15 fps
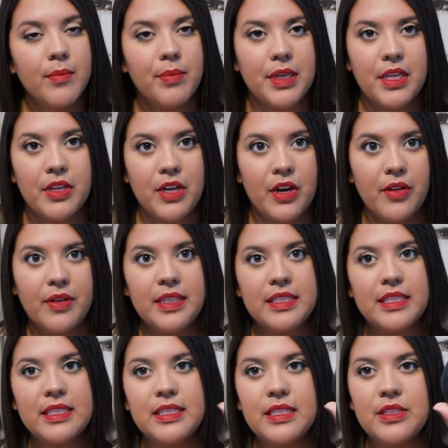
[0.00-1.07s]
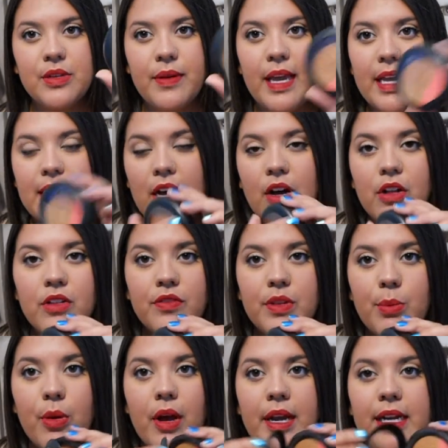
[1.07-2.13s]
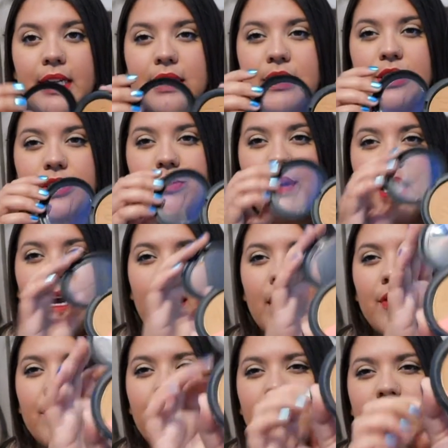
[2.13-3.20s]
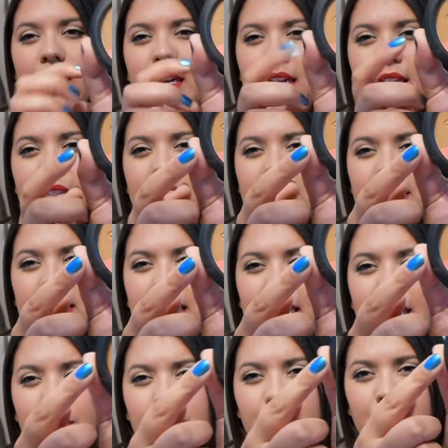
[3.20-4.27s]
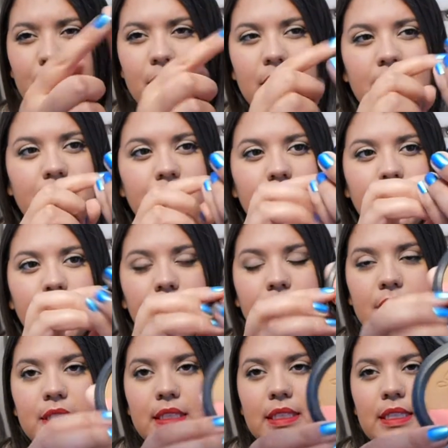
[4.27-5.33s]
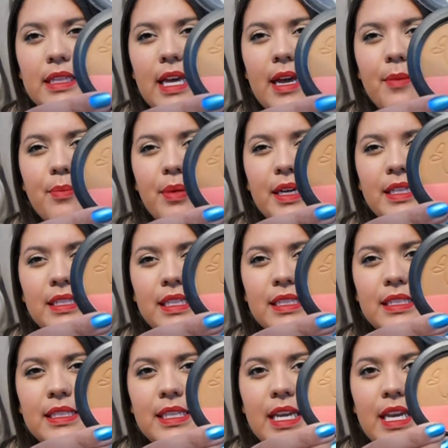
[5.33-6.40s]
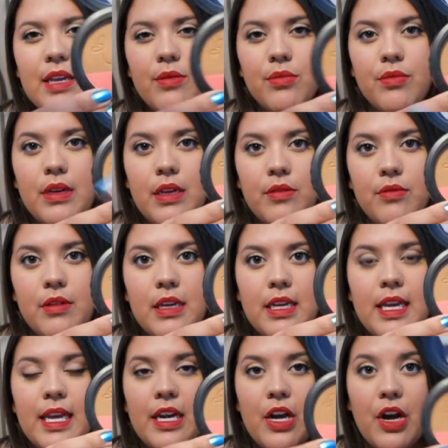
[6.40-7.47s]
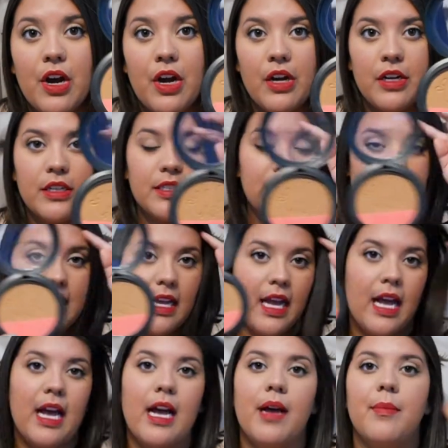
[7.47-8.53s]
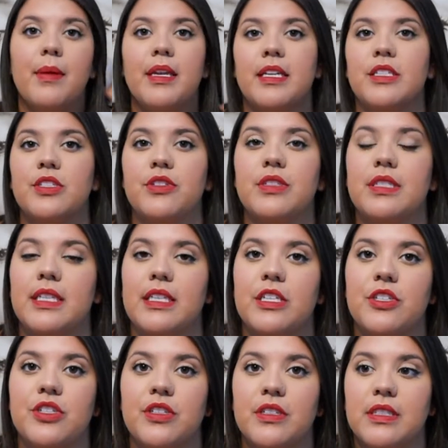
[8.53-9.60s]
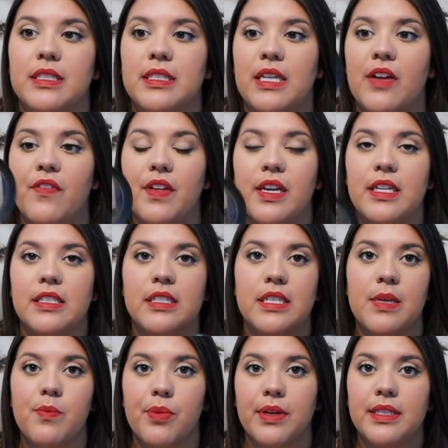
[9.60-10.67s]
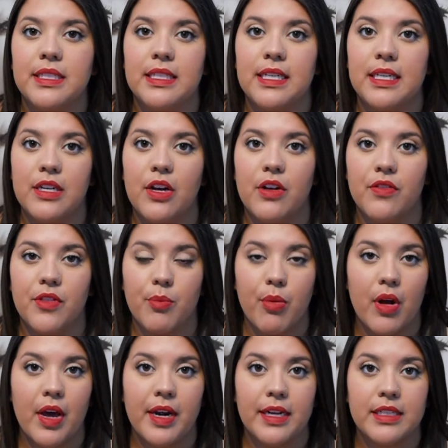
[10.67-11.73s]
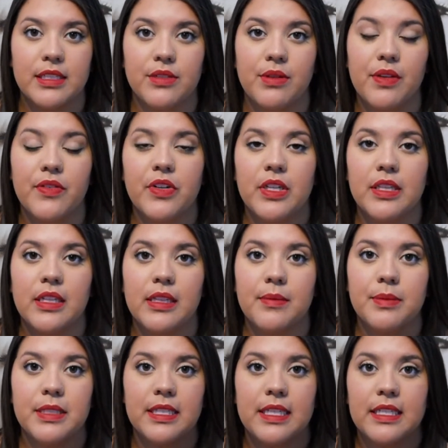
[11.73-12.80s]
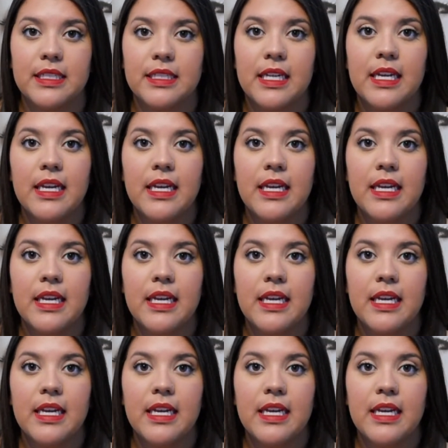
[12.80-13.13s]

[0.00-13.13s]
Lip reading: but it's okay. All of the products do have this, like, I don't know if you can see that, but it does say Riri and a heart, and it's her signature and stuff, and it's imprinted in all of the products. So even on the lipsticks,